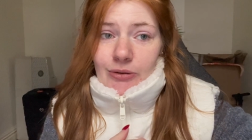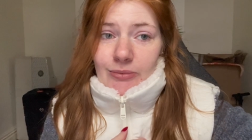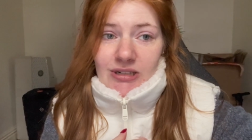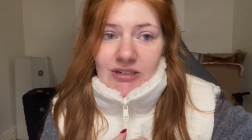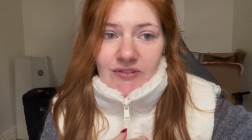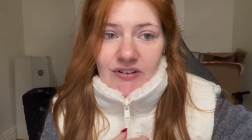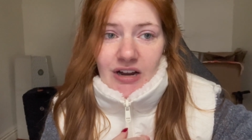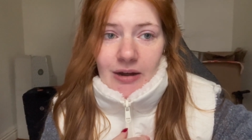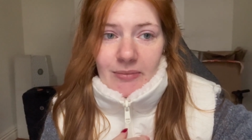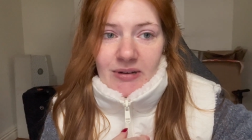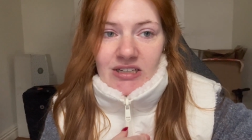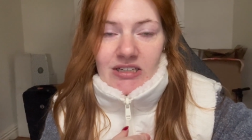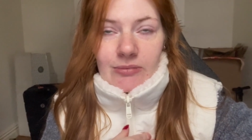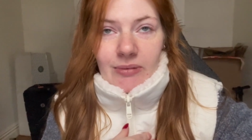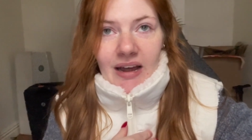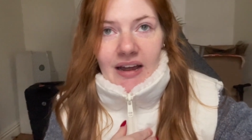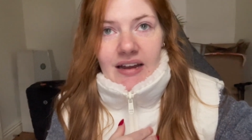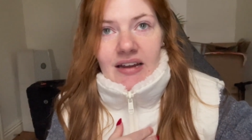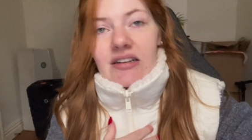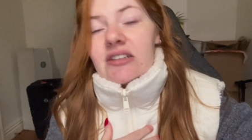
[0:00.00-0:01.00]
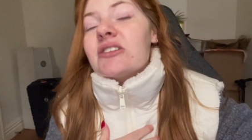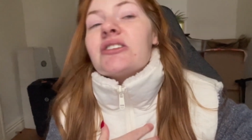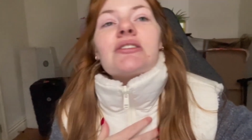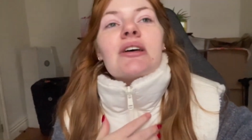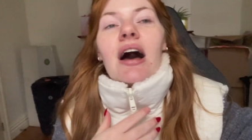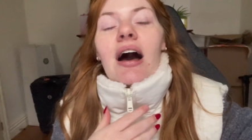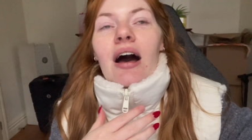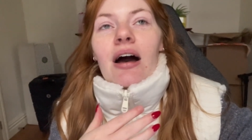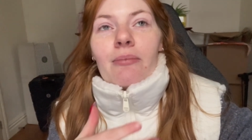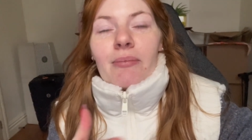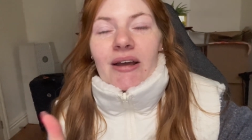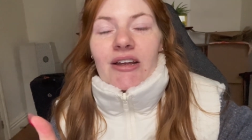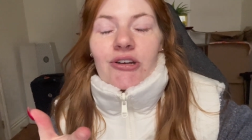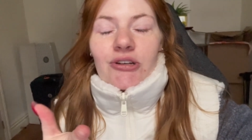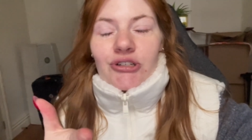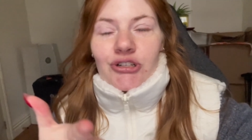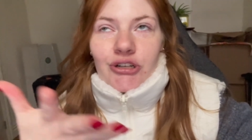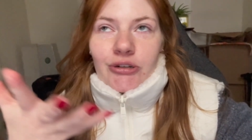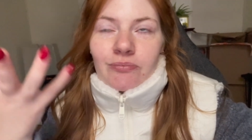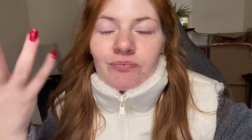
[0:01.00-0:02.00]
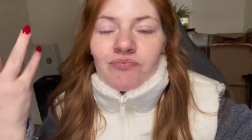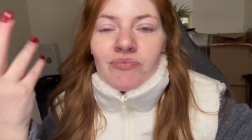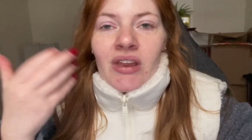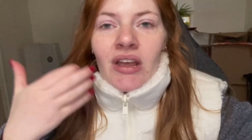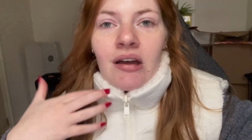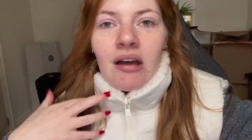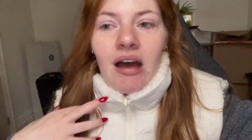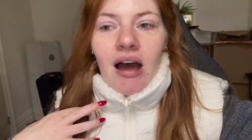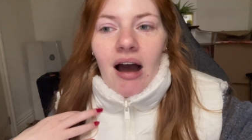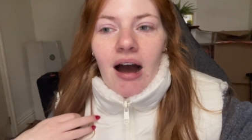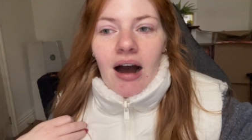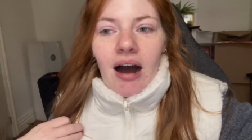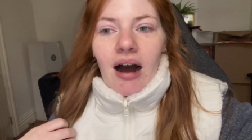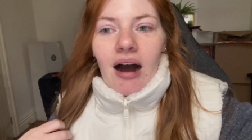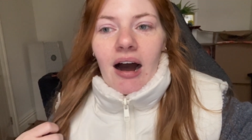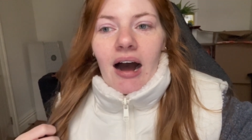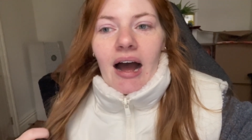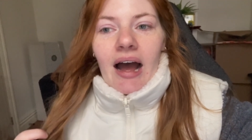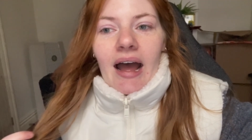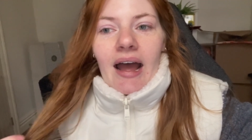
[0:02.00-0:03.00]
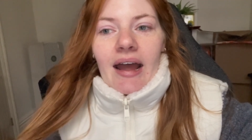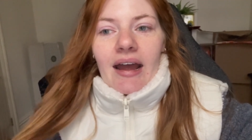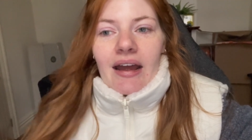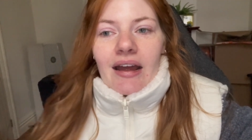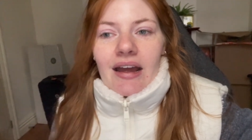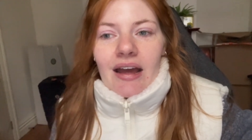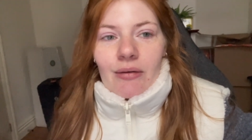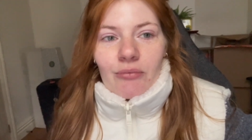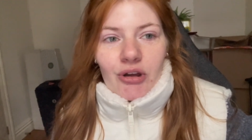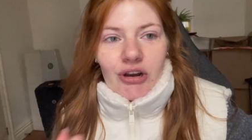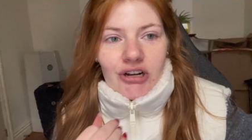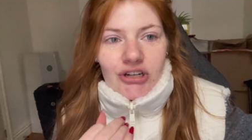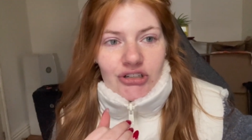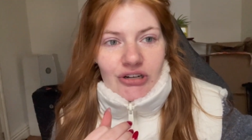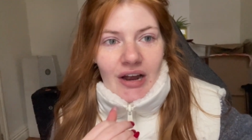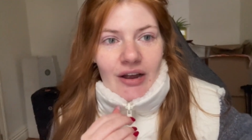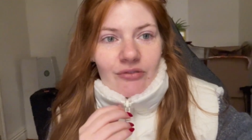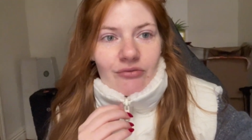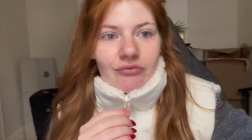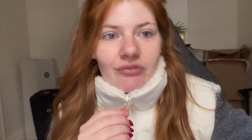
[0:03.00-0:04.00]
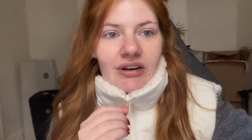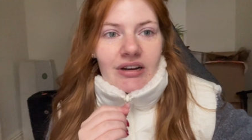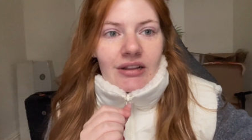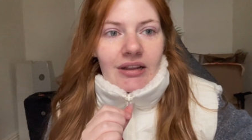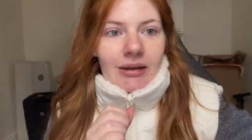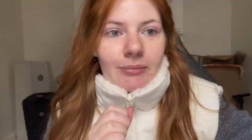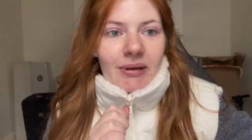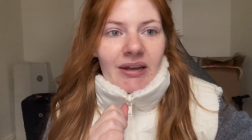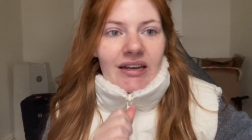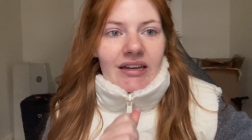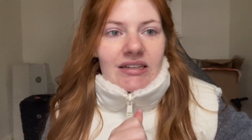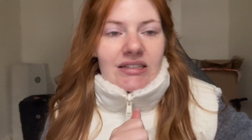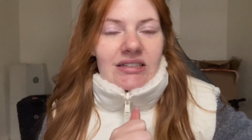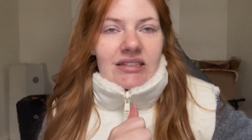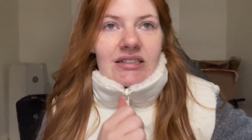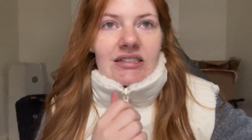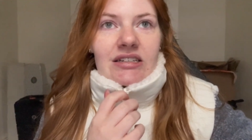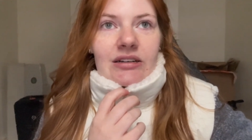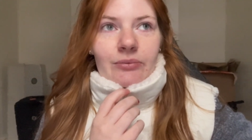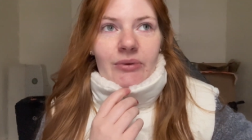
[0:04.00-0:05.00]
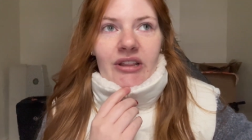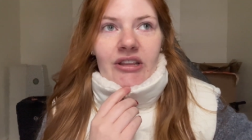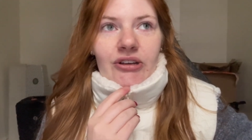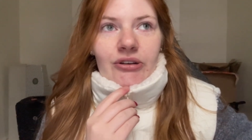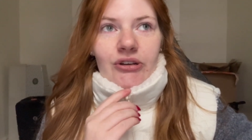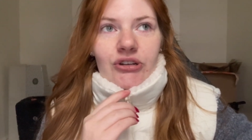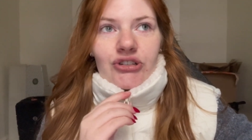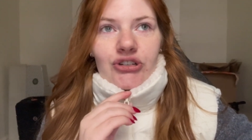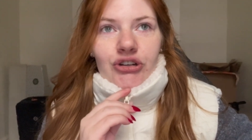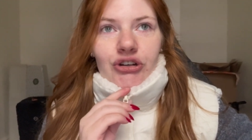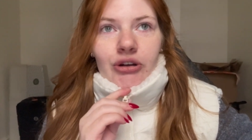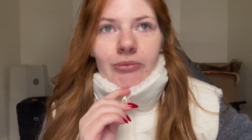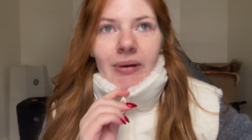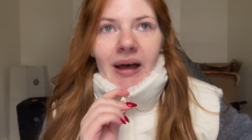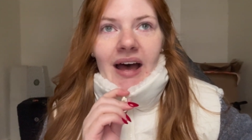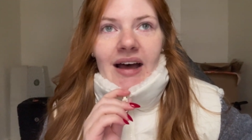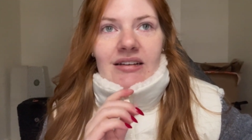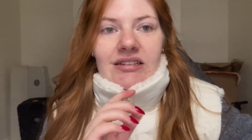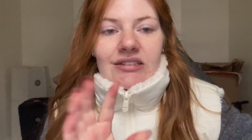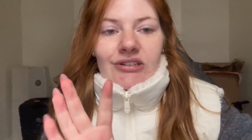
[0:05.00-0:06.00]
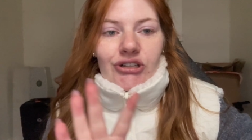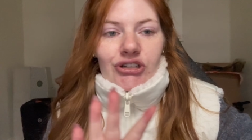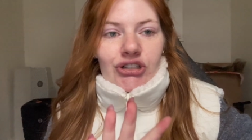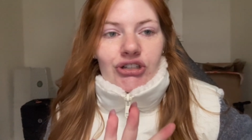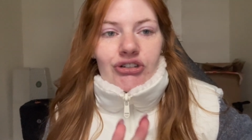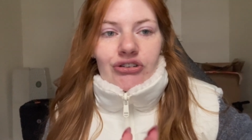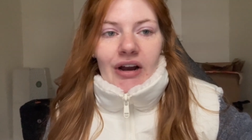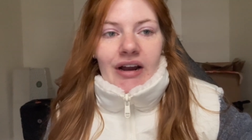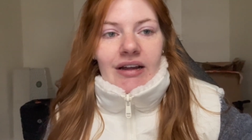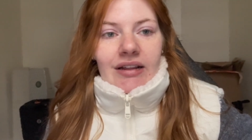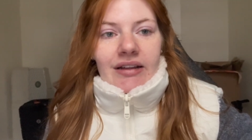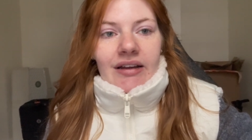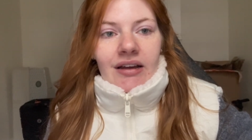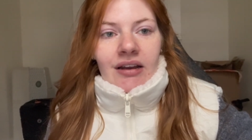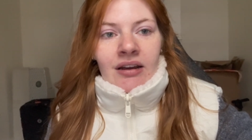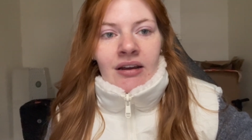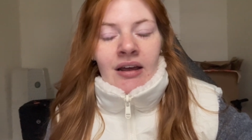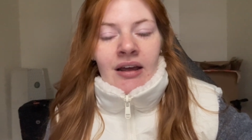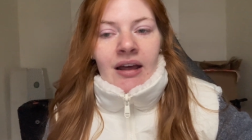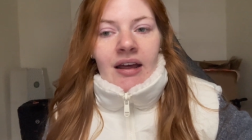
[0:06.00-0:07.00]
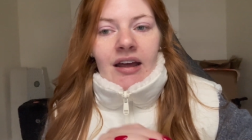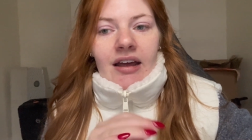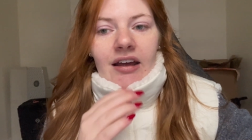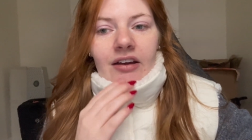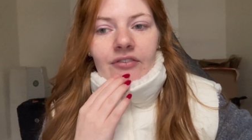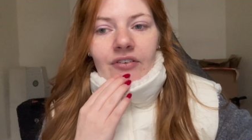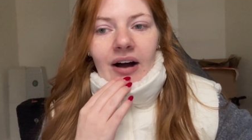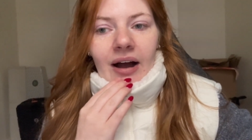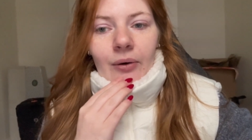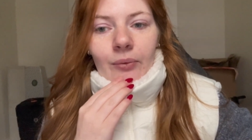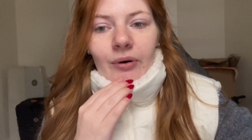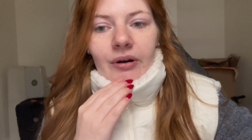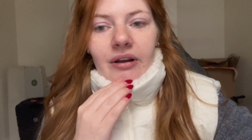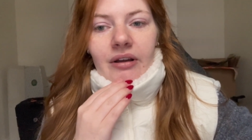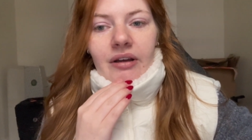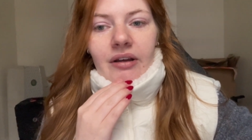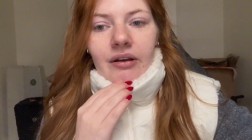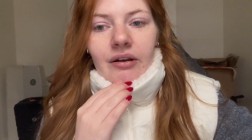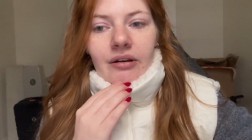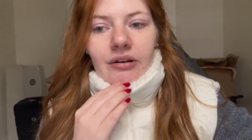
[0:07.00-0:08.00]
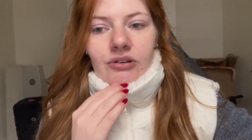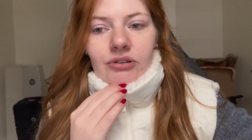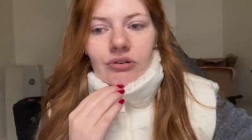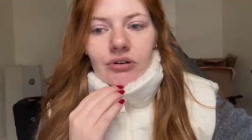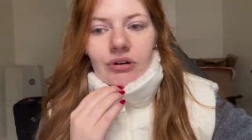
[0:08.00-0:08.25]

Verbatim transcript: much for coming to my uh, my YouTube. I am gonna try and really be consistent with YouTube. As an Australian, if I wanna